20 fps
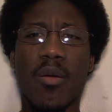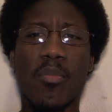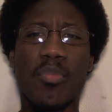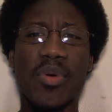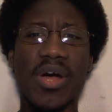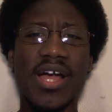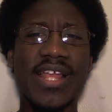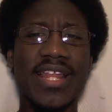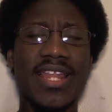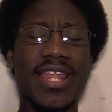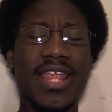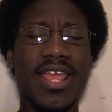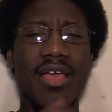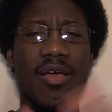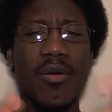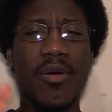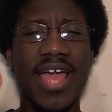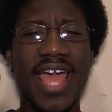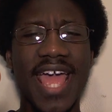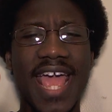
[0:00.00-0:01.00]
But,
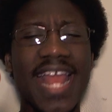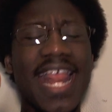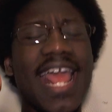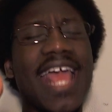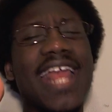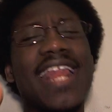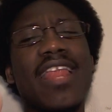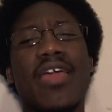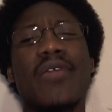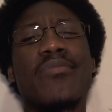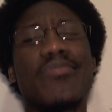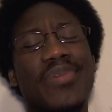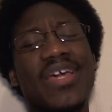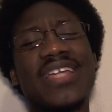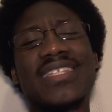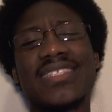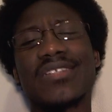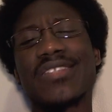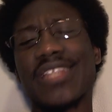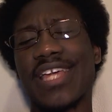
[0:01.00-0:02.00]
and, and, and
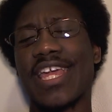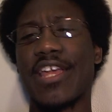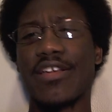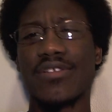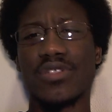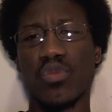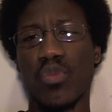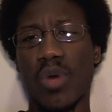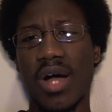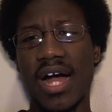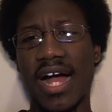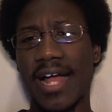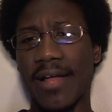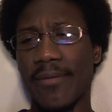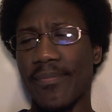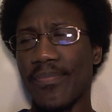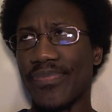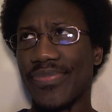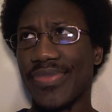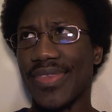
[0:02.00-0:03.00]
basically, here's why
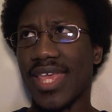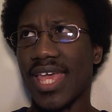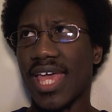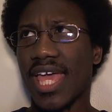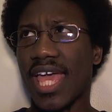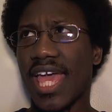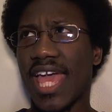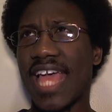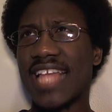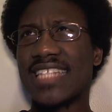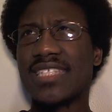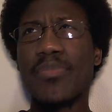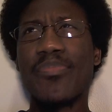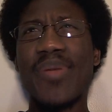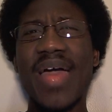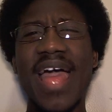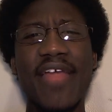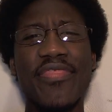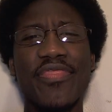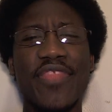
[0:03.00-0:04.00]
it's a
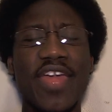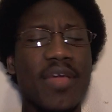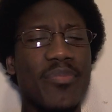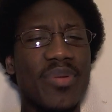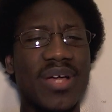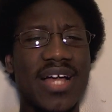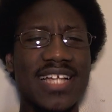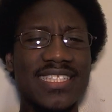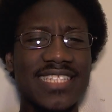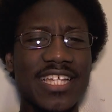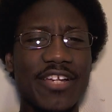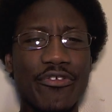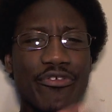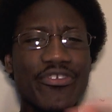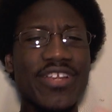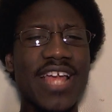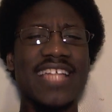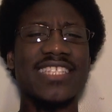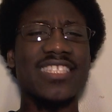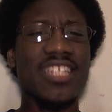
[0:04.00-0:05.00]
bad thing because it
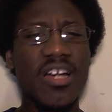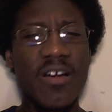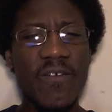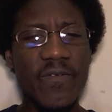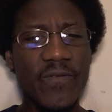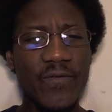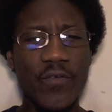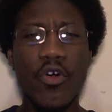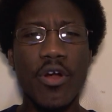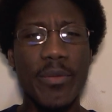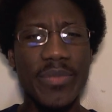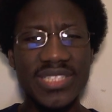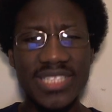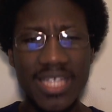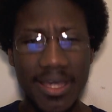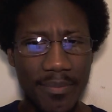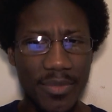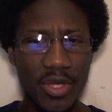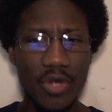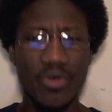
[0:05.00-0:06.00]
creates a conformist
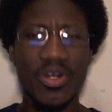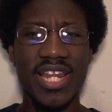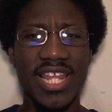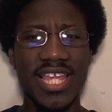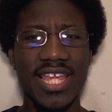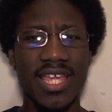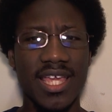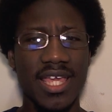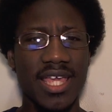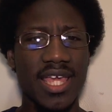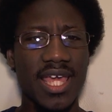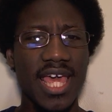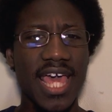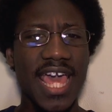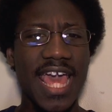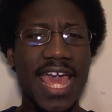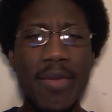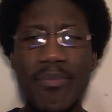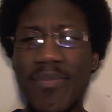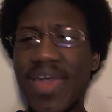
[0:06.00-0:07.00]
community.
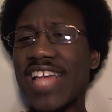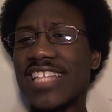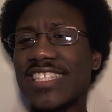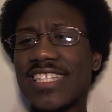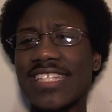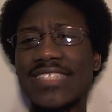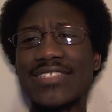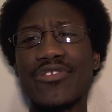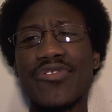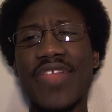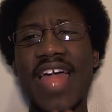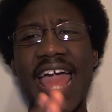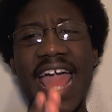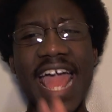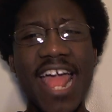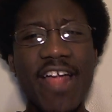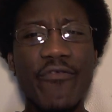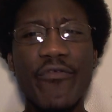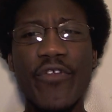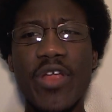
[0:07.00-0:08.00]
It makes it so that
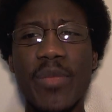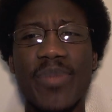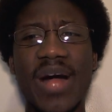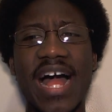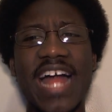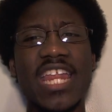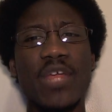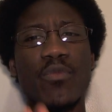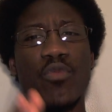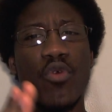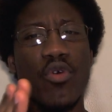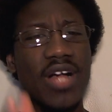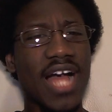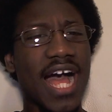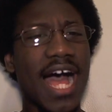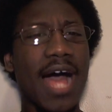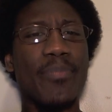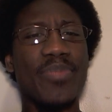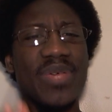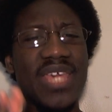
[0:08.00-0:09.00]
everybody will
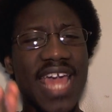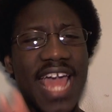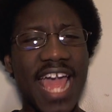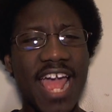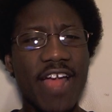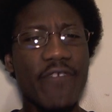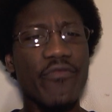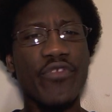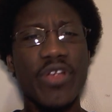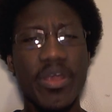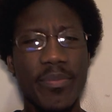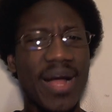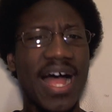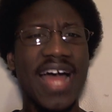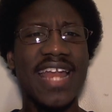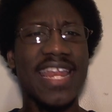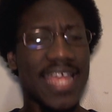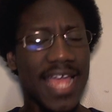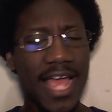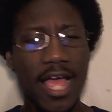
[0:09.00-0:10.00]
copy
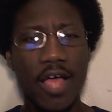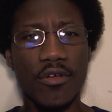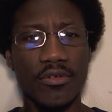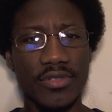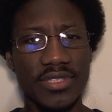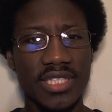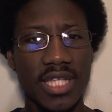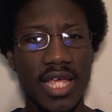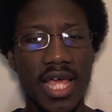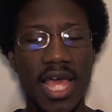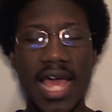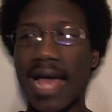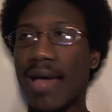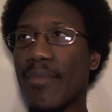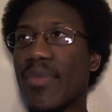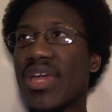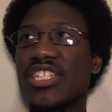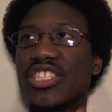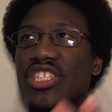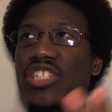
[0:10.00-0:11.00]
everybody else. I
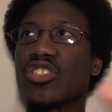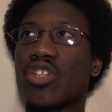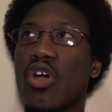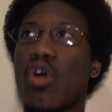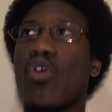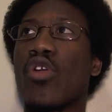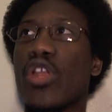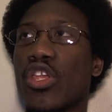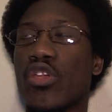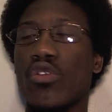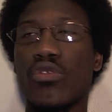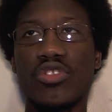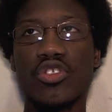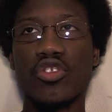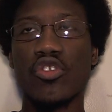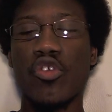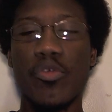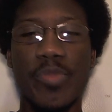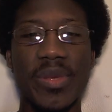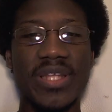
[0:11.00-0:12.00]
mean, just go to
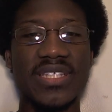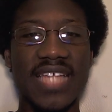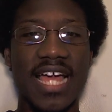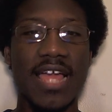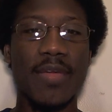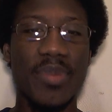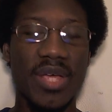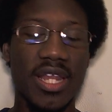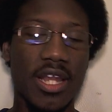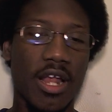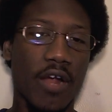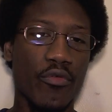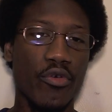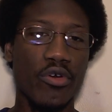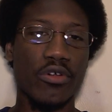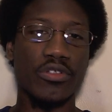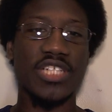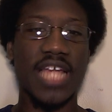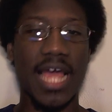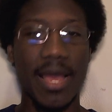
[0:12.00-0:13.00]
YouTube and type in
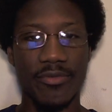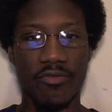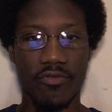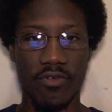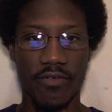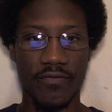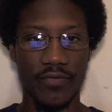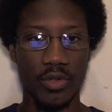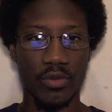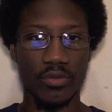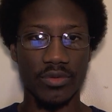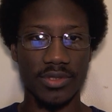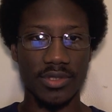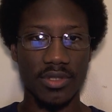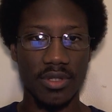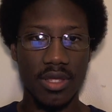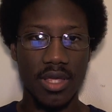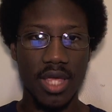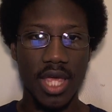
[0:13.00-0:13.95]
Naruto chapter reviews,